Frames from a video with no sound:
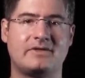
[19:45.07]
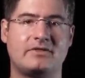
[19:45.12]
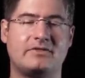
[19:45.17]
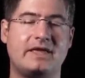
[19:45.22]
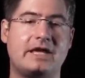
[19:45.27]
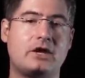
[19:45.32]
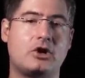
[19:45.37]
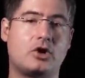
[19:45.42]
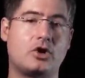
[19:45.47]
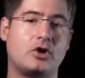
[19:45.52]

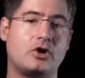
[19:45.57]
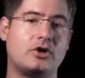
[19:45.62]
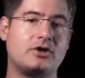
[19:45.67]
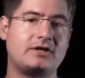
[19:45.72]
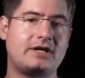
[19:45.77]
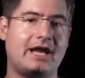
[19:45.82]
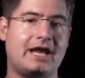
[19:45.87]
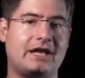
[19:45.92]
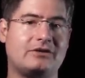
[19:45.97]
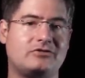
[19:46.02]
They
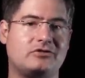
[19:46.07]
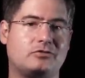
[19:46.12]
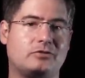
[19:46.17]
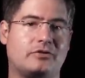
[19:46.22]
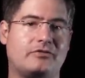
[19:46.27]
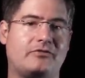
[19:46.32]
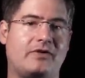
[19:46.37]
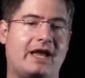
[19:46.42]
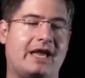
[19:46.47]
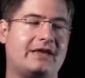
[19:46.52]
heard caches
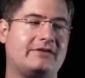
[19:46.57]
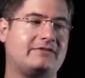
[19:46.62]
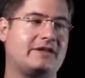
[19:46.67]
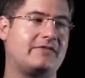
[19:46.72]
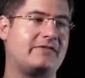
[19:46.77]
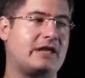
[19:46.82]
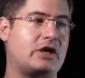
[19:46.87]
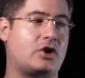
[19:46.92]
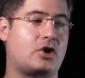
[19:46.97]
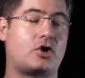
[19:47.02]
were fast
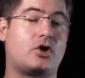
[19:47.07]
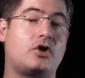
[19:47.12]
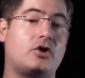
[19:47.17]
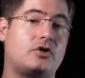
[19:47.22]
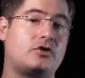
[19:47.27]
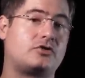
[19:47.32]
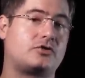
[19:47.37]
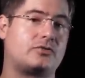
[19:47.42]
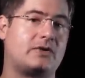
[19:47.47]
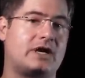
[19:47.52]
and they
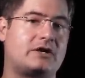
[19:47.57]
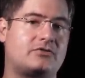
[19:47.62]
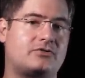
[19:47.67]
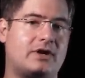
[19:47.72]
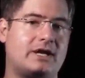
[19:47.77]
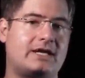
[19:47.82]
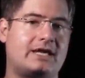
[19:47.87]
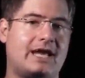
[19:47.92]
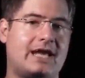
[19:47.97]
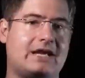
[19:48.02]
heard
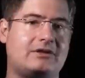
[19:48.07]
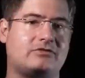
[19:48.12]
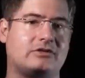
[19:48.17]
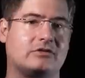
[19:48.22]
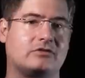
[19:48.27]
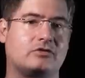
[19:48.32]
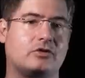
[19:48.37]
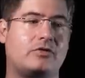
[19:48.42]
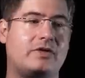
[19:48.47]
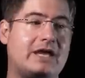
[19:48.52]
DirectWrite
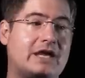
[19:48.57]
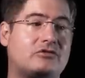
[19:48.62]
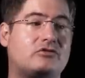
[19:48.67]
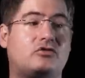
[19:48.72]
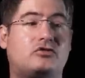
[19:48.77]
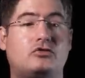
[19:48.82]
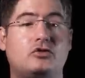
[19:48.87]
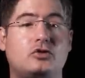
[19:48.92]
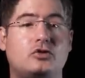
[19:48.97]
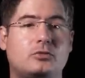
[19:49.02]
caches, so they
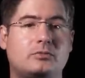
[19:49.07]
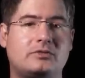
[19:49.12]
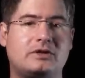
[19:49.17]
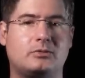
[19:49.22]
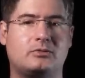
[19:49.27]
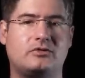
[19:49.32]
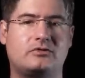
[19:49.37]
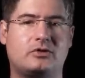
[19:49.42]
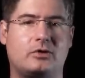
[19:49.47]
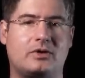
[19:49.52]
assumed
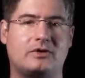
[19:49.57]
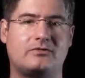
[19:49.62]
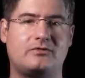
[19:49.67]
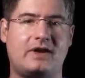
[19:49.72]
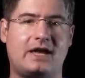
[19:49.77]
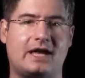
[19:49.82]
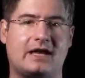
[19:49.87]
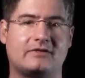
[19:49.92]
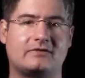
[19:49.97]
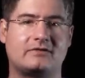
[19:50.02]
it was going
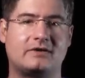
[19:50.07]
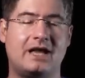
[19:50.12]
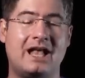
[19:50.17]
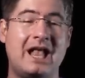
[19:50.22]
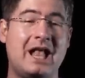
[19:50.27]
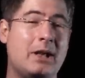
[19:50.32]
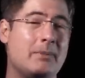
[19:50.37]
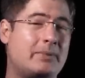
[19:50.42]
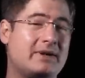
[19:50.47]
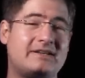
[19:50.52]
fast.
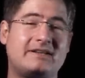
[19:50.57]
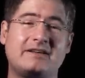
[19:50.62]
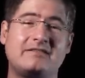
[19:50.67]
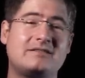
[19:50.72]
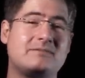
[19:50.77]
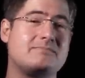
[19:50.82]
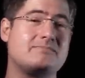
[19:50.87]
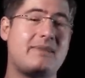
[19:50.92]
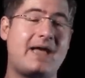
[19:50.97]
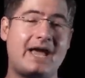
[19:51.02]
But it
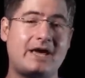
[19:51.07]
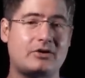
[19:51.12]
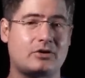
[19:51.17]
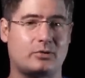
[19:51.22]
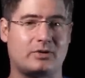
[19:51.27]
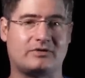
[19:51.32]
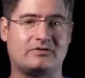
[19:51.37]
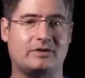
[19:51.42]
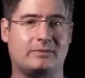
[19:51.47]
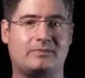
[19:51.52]
doesn't matter
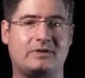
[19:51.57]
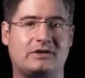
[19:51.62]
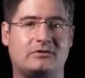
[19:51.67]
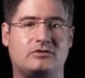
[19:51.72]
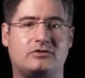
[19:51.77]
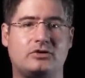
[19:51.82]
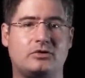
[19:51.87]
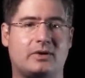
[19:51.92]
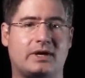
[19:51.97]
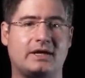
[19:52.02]
what
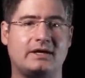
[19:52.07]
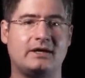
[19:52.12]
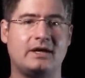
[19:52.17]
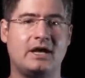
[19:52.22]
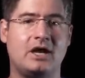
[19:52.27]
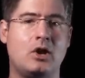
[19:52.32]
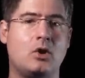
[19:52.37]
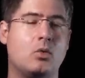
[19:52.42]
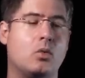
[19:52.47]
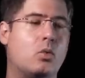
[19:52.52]
something's doing.
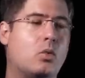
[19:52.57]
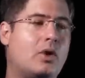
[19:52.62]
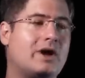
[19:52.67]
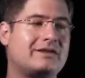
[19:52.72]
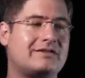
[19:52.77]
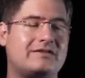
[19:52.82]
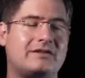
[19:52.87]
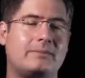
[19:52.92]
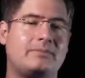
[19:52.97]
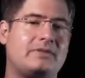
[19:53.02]

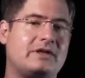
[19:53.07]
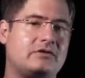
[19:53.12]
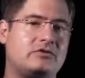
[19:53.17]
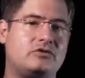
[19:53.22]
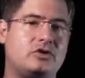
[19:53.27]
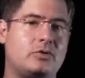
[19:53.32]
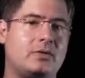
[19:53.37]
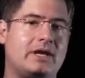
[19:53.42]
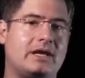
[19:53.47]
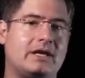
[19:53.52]
What something's
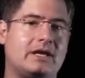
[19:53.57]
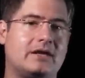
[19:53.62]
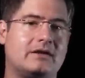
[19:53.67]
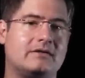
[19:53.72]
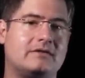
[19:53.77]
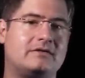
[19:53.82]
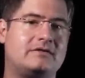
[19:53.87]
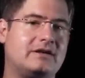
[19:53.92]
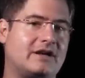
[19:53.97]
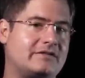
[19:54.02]
doing
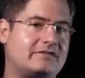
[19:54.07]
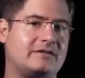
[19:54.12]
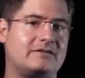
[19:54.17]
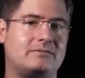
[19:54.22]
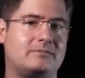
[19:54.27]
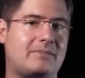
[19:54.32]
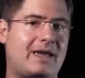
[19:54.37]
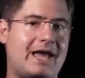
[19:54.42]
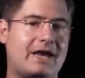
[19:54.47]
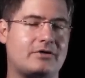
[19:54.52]

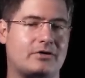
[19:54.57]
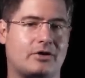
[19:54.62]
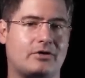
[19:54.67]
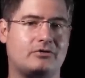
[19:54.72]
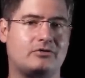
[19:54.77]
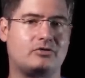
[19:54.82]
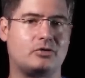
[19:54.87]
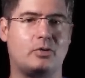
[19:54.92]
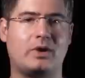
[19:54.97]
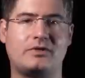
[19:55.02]
doesn't matter
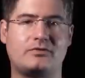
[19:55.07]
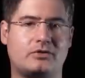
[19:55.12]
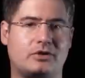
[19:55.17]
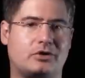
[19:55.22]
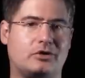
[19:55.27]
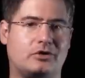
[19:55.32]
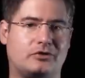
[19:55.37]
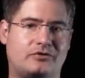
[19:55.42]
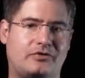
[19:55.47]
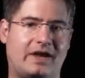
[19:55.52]
to whether it
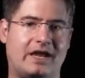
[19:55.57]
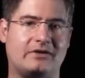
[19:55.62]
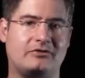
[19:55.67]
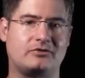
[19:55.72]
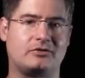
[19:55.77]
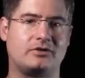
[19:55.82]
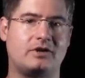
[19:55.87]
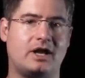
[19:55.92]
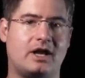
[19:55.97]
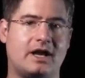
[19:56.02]
goes
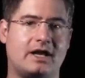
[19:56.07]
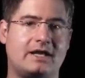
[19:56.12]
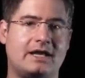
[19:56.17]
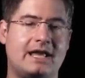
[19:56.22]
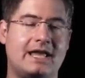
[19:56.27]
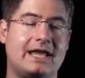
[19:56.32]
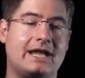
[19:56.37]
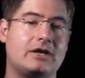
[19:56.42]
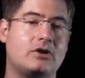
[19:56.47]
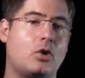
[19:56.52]
fast or not.
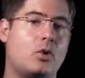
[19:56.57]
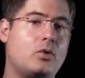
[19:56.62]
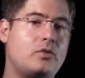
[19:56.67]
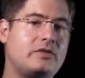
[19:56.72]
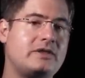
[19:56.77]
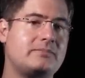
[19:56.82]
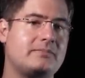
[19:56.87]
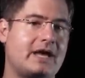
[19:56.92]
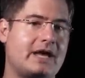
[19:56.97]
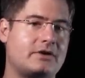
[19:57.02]
It
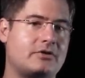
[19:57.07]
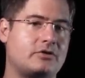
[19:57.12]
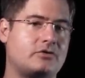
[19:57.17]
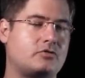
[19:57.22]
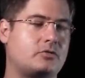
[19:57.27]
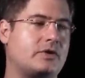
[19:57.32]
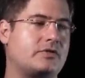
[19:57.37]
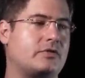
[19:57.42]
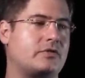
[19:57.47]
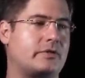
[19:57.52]
only
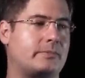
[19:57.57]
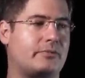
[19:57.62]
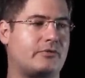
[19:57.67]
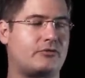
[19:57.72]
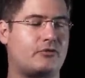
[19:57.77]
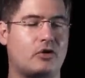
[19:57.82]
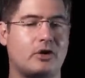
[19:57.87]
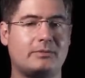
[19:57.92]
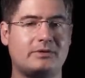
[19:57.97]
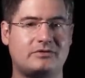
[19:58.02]
matters whether the
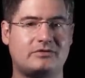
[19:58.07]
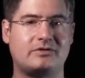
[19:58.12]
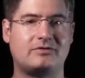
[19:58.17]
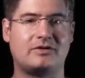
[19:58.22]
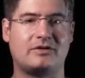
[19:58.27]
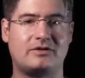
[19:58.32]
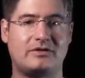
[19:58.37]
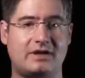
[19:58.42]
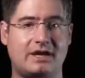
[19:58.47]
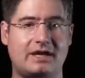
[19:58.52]
performance of
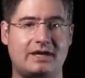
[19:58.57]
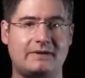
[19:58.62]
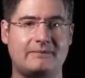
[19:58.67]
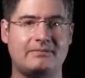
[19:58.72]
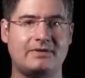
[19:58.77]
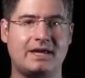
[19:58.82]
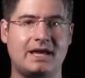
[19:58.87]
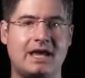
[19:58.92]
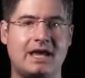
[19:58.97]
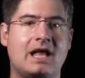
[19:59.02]
the thing
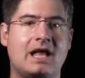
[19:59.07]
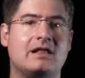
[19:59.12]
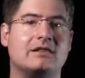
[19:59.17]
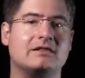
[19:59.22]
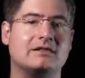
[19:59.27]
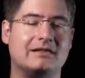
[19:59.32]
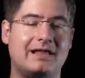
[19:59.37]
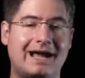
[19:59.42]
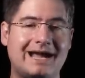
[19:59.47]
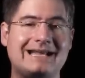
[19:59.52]

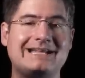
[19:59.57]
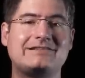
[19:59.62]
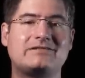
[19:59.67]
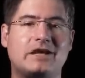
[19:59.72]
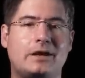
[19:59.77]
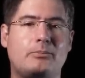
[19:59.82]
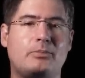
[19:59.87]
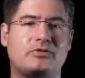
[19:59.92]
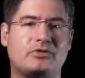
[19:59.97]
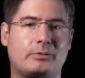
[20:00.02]
lines
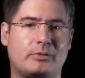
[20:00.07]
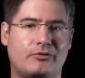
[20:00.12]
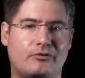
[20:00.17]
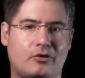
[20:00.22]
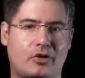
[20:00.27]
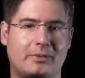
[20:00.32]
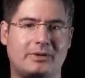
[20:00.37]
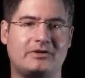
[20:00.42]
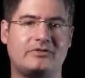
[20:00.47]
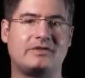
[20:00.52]
up with the
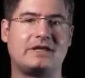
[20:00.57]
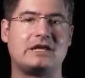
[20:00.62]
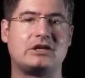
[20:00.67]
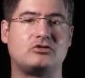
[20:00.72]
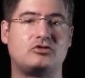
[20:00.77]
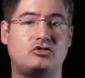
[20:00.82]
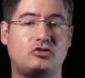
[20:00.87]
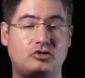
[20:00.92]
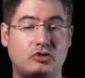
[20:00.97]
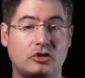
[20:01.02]
performance that
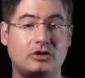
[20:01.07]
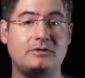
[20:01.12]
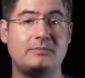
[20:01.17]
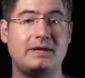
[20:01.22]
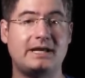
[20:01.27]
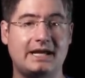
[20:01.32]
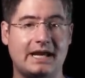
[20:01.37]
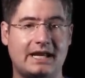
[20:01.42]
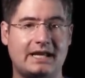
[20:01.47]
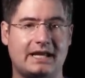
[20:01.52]
it should
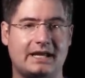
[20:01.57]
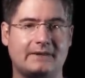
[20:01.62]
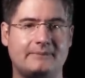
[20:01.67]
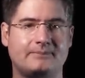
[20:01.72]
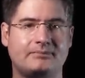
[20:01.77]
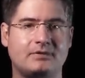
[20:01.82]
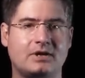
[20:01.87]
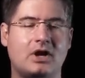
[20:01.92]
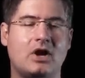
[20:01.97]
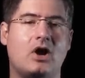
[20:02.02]
be
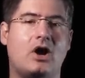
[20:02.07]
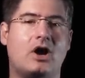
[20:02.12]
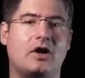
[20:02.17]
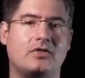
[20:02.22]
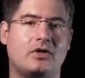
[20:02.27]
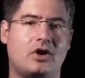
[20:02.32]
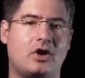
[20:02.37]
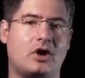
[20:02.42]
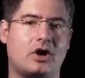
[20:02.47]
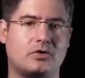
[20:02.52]
getting
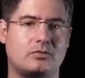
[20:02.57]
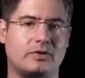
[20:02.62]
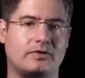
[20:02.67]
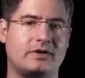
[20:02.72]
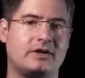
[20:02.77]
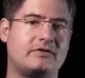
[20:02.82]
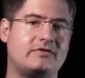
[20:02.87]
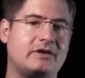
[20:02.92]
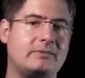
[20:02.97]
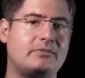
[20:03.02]
on the hardware
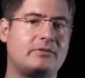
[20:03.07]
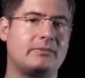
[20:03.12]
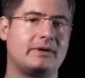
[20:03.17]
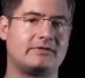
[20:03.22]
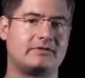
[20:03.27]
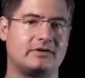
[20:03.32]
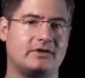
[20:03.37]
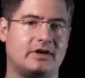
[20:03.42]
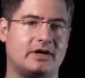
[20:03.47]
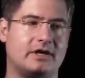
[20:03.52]
that it's
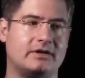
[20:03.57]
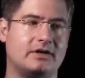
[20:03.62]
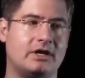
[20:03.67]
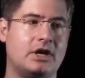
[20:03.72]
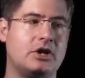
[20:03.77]
implemented on.